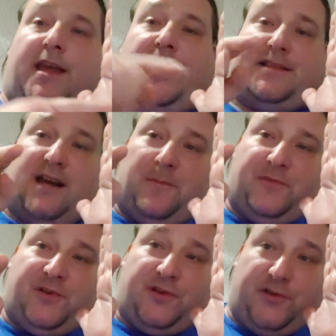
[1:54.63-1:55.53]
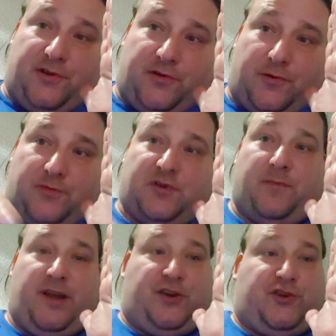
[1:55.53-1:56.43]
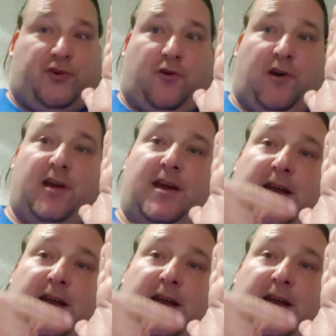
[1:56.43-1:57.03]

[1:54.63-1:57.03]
It's up to you to make sure